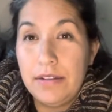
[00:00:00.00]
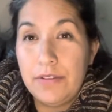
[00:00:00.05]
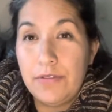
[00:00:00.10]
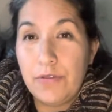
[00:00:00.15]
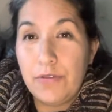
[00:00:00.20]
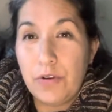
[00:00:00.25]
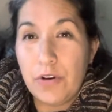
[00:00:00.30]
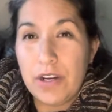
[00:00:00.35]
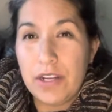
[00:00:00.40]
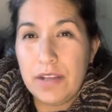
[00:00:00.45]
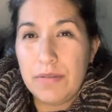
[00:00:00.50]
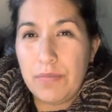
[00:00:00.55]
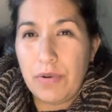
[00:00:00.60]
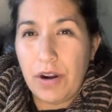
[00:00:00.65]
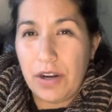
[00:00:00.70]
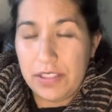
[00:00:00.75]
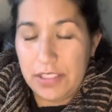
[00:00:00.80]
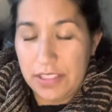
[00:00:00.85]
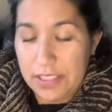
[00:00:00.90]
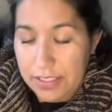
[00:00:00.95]
40
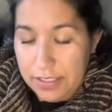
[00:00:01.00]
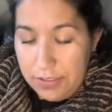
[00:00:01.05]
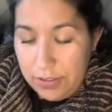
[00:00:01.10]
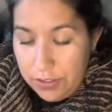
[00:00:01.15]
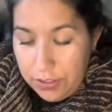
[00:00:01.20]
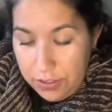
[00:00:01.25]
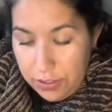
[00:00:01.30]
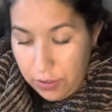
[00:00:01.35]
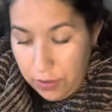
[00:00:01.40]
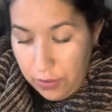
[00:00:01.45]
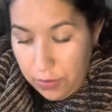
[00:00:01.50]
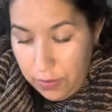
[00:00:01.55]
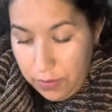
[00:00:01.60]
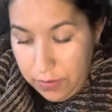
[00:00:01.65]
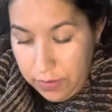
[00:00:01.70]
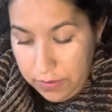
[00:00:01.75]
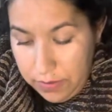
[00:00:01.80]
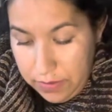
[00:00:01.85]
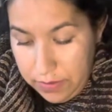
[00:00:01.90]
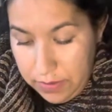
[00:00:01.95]
projects or so
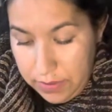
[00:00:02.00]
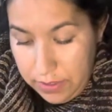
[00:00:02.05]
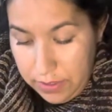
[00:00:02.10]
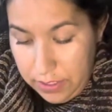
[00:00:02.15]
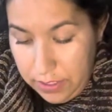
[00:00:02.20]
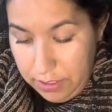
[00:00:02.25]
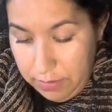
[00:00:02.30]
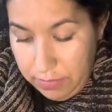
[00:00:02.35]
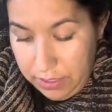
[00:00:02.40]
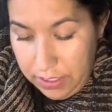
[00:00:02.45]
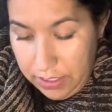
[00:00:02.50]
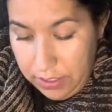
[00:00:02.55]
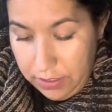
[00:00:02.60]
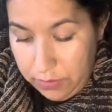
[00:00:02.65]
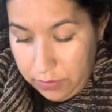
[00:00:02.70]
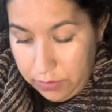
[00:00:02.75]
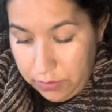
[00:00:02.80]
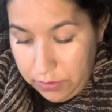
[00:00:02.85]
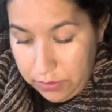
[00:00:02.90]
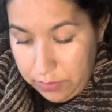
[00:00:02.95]
in my
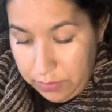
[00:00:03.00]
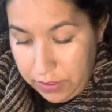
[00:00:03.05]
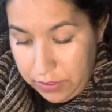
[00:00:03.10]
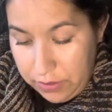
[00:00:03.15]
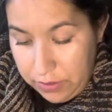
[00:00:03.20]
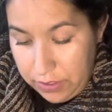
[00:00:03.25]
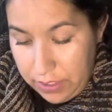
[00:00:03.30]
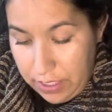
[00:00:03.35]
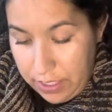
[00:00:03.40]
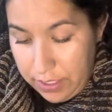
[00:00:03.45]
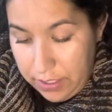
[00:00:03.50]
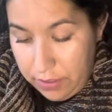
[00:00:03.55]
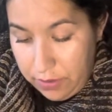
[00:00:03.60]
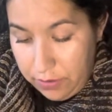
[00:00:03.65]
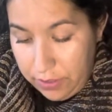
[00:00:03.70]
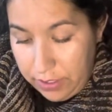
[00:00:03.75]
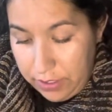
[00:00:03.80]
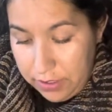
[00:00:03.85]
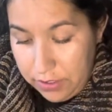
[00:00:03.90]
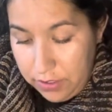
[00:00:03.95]
needles because I know
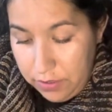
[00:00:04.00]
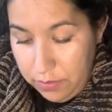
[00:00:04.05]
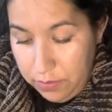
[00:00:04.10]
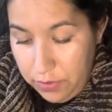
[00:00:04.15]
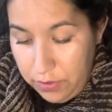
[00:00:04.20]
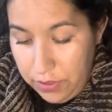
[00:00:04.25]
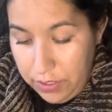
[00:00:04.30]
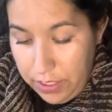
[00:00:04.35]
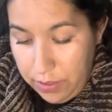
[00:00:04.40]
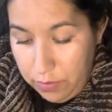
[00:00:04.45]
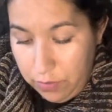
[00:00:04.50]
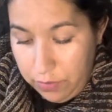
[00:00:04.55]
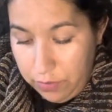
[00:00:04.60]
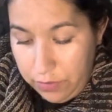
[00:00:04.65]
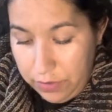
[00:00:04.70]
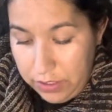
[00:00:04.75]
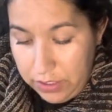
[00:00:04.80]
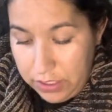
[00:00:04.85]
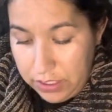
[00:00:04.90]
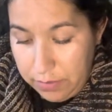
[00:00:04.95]
that at some point I will
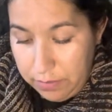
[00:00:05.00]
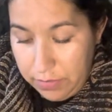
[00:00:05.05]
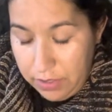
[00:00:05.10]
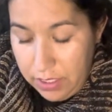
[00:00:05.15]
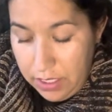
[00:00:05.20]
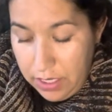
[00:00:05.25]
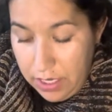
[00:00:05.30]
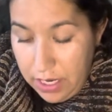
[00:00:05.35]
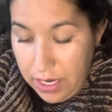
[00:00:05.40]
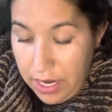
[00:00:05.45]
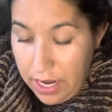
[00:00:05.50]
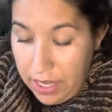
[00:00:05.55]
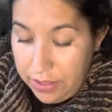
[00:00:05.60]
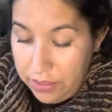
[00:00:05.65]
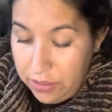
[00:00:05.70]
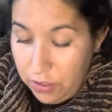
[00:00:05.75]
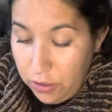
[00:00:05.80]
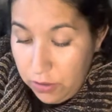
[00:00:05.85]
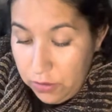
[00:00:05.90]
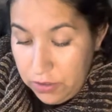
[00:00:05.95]
finish them.
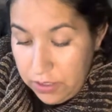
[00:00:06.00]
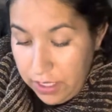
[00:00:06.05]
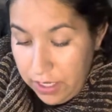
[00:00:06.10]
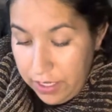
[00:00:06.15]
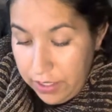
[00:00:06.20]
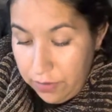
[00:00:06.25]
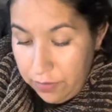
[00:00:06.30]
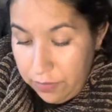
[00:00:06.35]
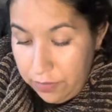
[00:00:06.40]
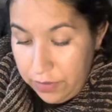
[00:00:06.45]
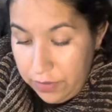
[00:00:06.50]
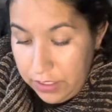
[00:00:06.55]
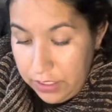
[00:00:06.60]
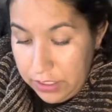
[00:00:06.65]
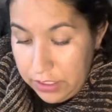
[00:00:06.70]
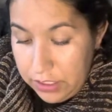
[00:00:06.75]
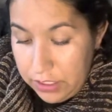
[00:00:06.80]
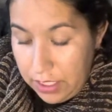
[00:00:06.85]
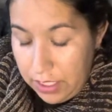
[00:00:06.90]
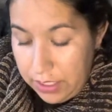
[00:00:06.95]
And those that I don't
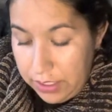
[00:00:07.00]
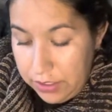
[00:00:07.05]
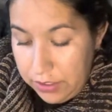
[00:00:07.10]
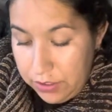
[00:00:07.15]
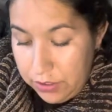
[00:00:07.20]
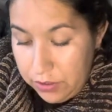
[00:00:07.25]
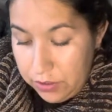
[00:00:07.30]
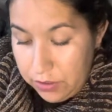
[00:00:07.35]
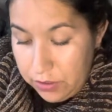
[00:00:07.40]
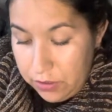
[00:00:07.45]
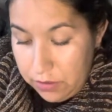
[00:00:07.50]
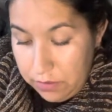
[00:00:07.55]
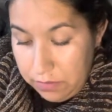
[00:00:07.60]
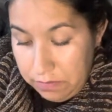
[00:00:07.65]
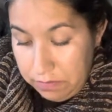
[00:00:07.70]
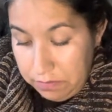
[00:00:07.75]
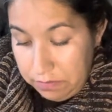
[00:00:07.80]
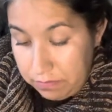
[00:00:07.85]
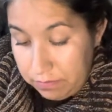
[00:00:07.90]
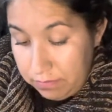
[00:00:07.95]
finish, I just
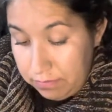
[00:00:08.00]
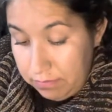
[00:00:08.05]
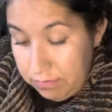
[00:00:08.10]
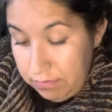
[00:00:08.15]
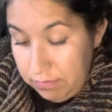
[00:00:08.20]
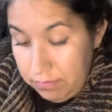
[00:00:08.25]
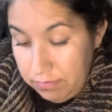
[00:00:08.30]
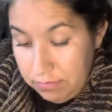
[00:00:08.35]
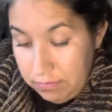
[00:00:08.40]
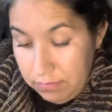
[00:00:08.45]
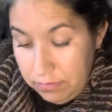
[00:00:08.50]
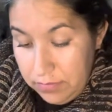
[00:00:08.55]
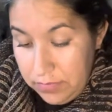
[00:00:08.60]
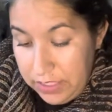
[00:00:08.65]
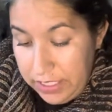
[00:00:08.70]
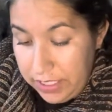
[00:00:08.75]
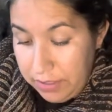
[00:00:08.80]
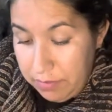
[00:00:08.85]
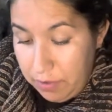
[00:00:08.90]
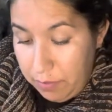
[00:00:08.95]

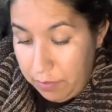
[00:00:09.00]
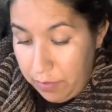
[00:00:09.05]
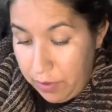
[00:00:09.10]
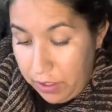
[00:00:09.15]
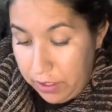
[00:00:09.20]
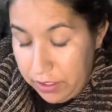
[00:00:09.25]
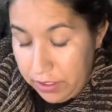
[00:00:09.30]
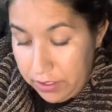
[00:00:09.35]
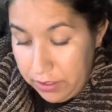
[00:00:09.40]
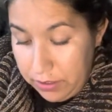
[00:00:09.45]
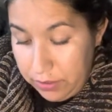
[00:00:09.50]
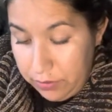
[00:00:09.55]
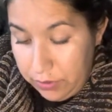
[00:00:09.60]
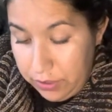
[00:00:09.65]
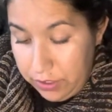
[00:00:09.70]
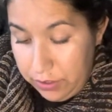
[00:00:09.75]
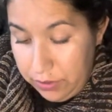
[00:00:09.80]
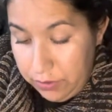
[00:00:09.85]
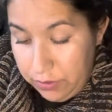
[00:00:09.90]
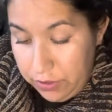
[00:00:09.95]
take them apart and
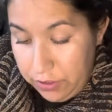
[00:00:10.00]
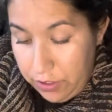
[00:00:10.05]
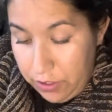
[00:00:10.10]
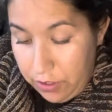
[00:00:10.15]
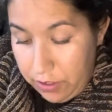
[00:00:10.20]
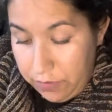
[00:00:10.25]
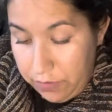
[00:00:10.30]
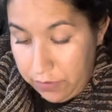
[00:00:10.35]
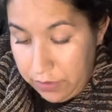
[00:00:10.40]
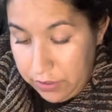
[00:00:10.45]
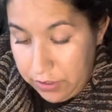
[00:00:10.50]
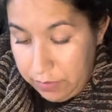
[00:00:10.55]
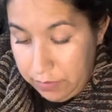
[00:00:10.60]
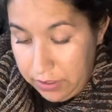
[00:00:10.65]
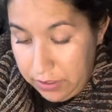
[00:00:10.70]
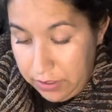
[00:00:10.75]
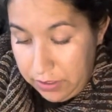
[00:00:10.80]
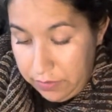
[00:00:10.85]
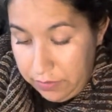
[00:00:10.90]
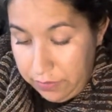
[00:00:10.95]
reuse the yarn for
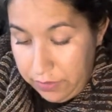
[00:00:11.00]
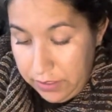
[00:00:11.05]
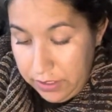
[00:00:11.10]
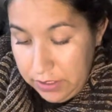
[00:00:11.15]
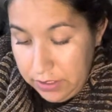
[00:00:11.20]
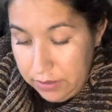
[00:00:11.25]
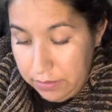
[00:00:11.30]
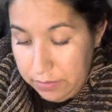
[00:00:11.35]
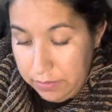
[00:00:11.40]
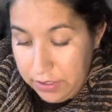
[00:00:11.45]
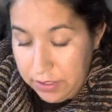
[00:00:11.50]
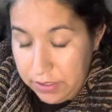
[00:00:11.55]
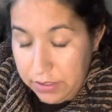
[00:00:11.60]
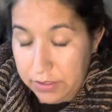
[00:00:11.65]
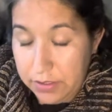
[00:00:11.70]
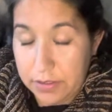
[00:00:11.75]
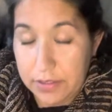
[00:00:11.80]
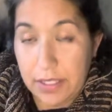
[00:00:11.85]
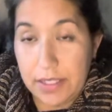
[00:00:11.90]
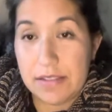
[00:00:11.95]
something different
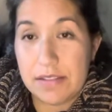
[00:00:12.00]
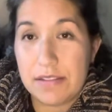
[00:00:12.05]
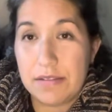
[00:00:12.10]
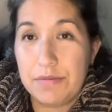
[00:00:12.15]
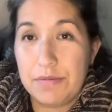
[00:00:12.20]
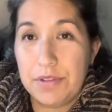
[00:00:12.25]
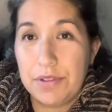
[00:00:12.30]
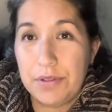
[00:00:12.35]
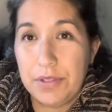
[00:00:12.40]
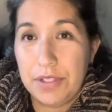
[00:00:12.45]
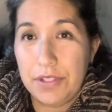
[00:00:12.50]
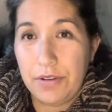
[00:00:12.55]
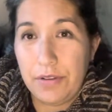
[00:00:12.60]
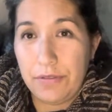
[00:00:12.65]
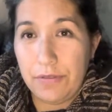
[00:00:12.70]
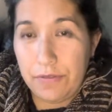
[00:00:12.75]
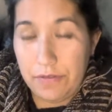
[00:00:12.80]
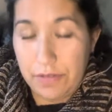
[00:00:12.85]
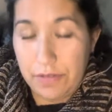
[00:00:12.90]
because that's the beauty of